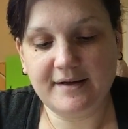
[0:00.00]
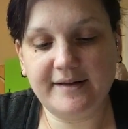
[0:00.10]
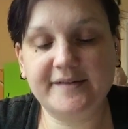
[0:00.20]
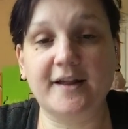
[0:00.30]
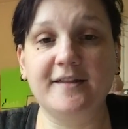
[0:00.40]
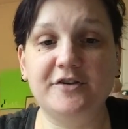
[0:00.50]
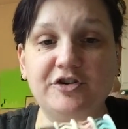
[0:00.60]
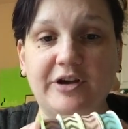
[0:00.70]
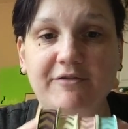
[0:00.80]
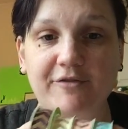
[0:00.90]
I saw this
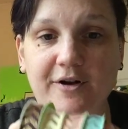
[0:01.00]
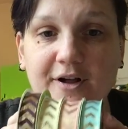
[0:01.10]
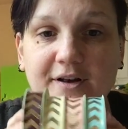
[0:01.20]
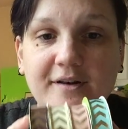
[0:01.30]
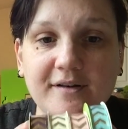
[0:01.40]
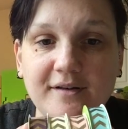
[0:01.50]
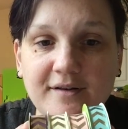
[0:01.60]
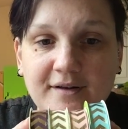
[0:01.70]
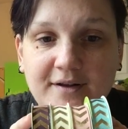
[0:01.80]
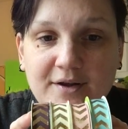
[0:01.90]
chevron
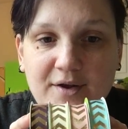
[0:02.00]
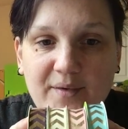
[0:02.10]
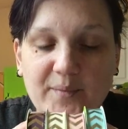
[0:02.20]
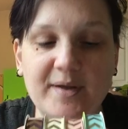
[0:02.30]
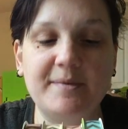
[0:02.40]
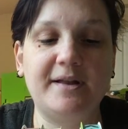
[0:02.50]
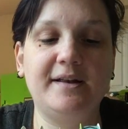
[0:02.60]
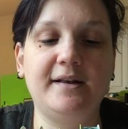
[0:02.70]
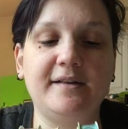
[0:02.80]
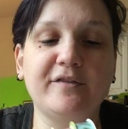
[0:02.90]
ribbon,
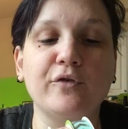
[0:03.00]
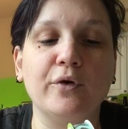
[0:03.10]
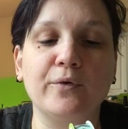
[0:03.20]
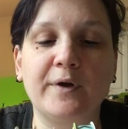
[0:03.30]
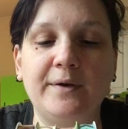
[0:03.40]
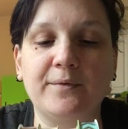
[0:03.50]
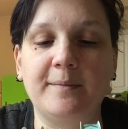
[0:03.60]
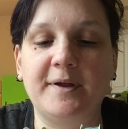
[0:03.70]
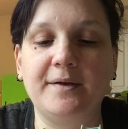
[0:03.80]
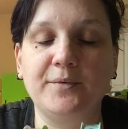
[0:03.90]
and it's grosgrain
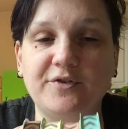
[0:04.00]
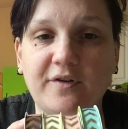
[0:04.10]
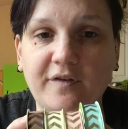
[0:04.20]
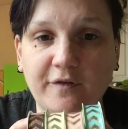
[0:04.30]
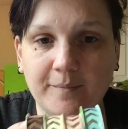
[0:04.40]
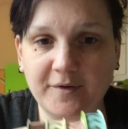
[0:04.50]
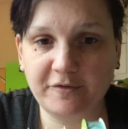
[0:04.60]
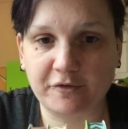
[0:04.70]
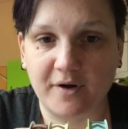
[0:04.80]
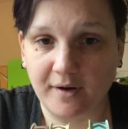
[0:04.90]
ribbon, which is super
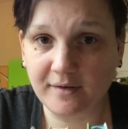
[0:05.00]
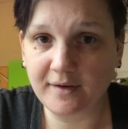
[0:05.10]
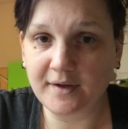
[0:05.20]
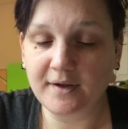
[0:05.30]
strong.